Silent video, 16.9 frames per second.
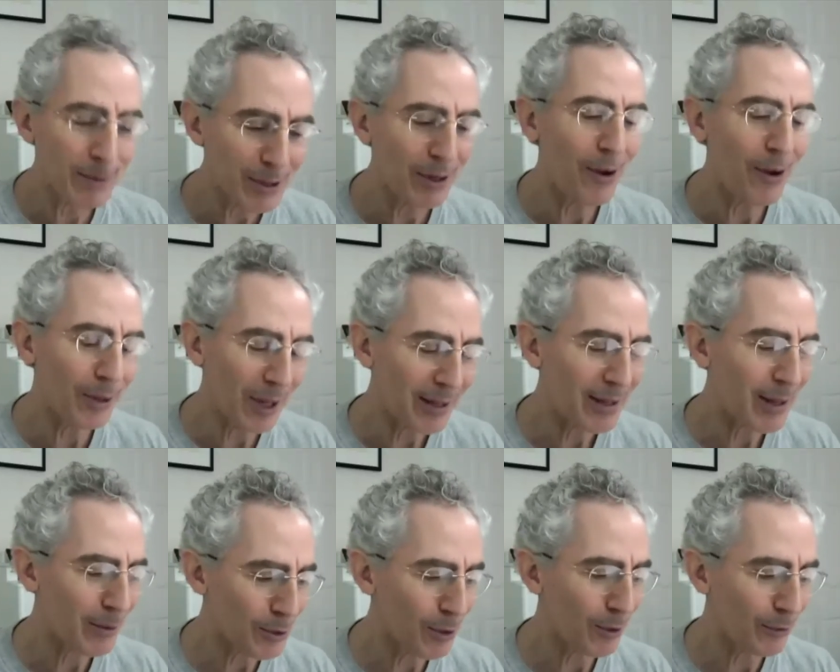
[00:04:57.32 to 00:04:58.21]
was, okay. That
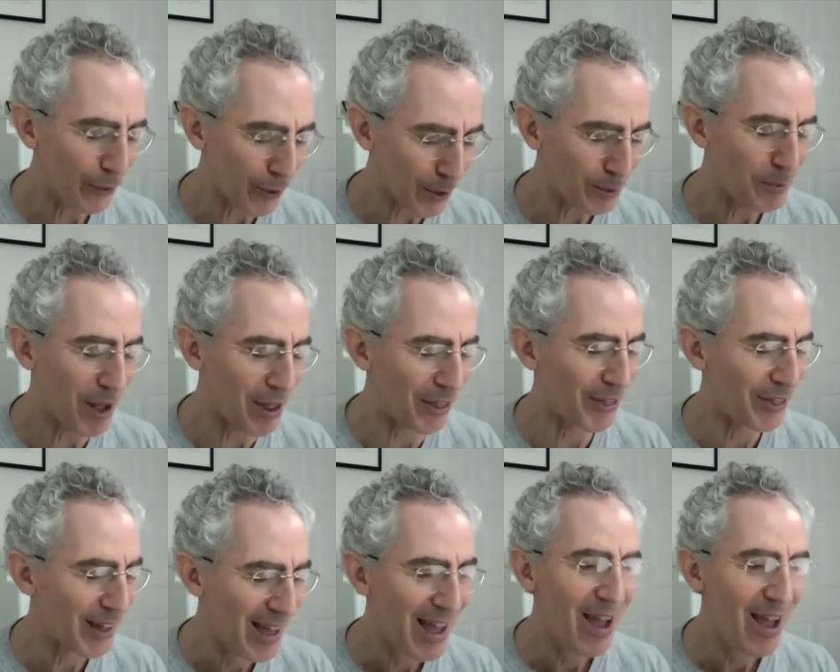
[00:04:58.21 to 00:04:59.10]
was all the first month.
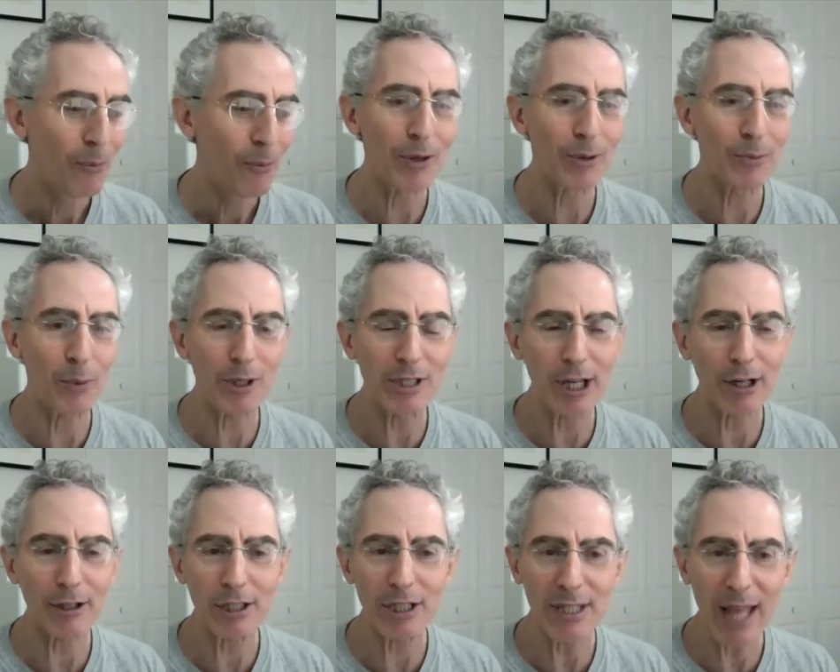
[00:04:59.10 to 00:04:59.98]
Was there
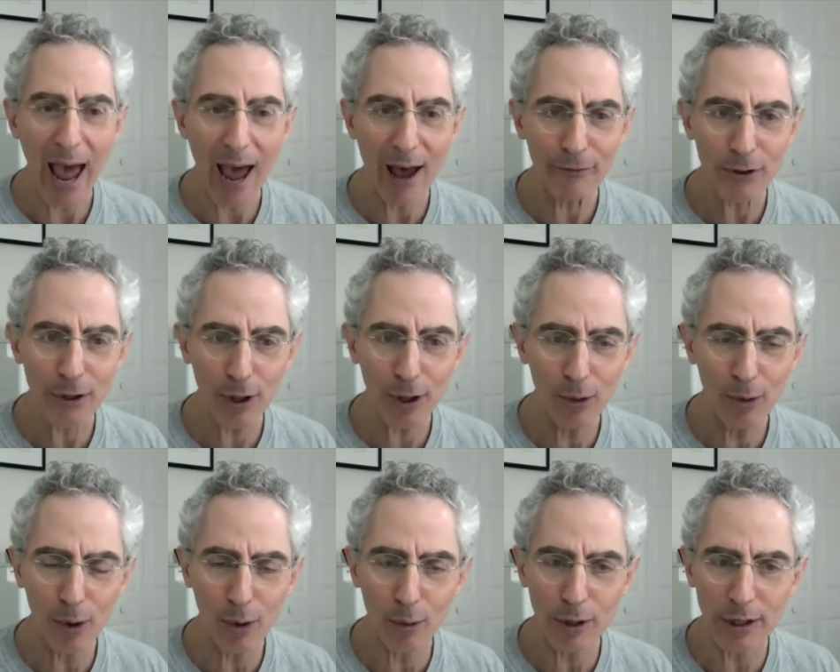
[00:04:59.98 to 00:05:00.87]
staff too,
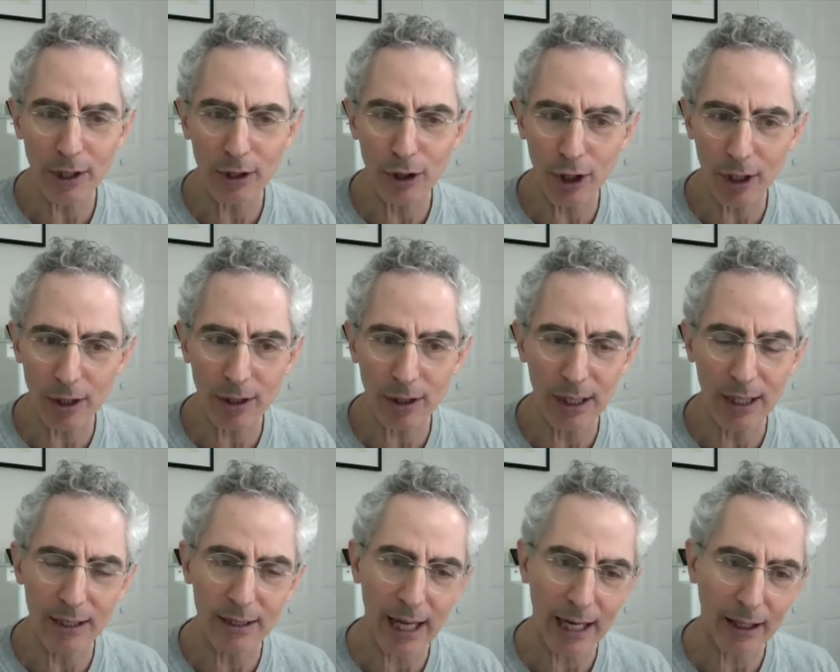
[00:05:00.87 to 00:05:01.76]
or was it just the
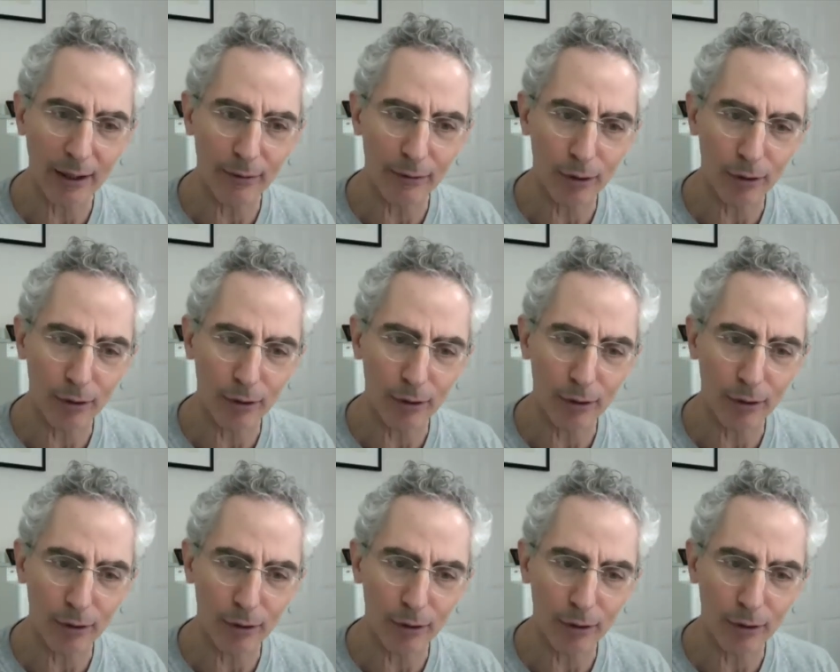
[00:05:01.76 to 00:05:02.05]
executive?